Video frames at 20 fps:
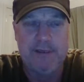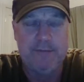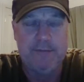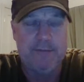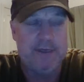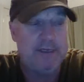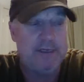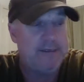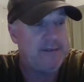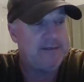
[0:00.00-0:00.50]

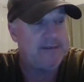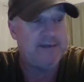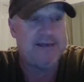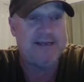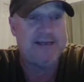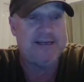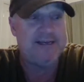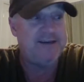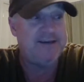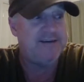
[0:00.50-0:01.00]
But
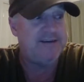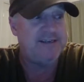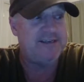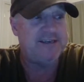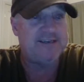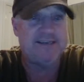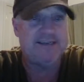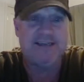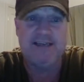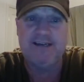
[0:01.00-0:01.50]
today I
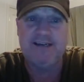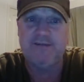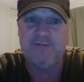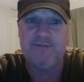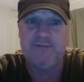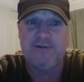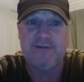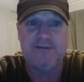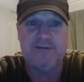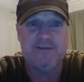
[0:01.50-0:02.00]
just had it
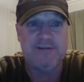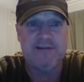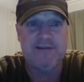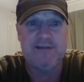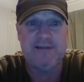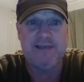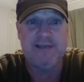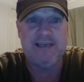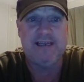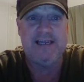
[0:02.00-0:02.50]
with
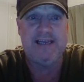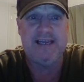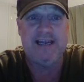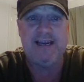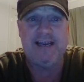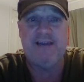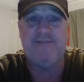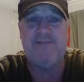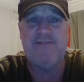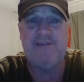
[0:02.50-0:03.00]

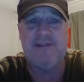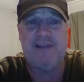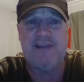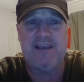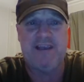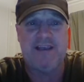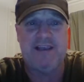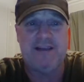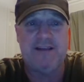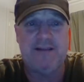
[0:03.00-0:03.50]

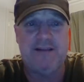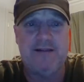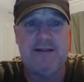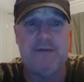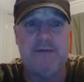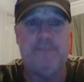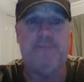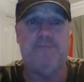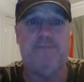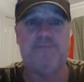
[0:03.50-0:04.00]
everything.
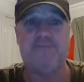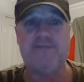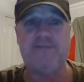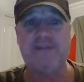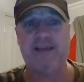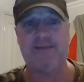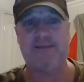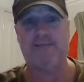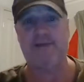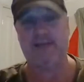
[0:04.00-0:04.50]
The tap